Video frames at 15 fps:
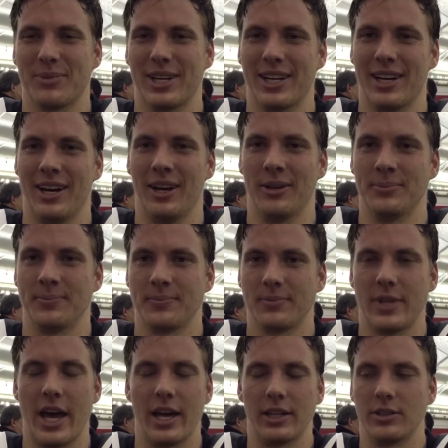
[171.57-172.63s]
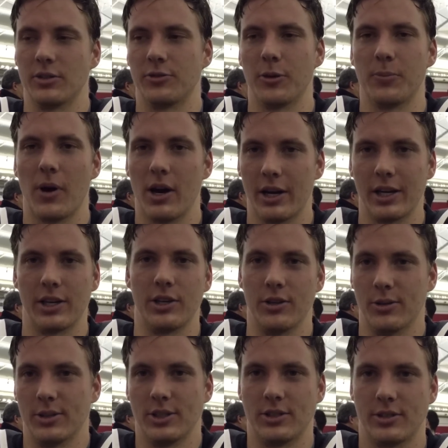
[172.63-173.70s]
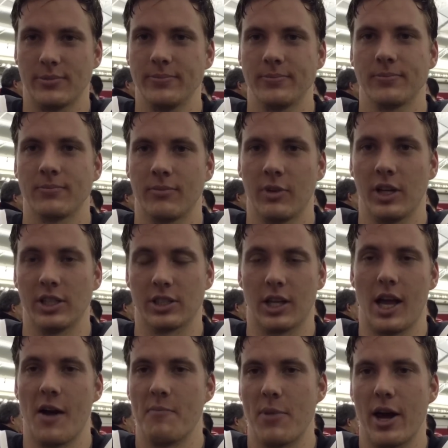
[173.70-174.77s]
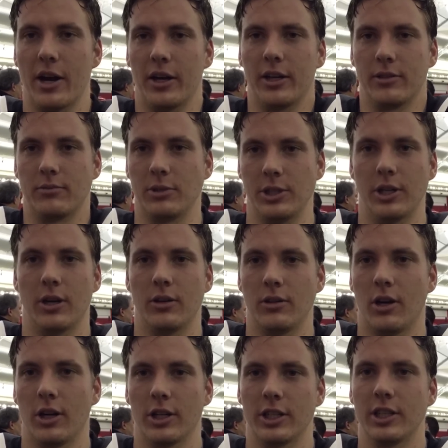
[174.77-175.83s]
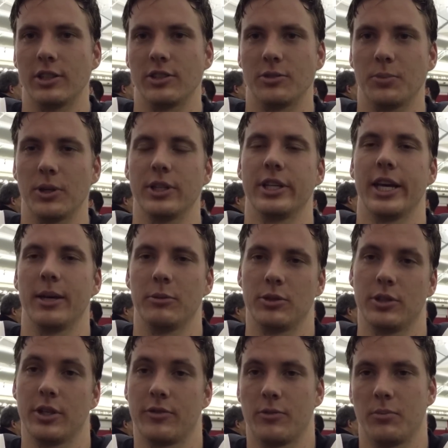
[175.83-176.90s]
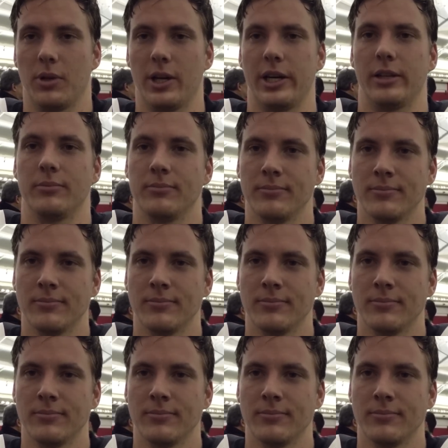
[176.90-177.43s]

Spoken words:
But, yeah, the football IQ is a lot better. And, you know, all it is putting a name to a different play.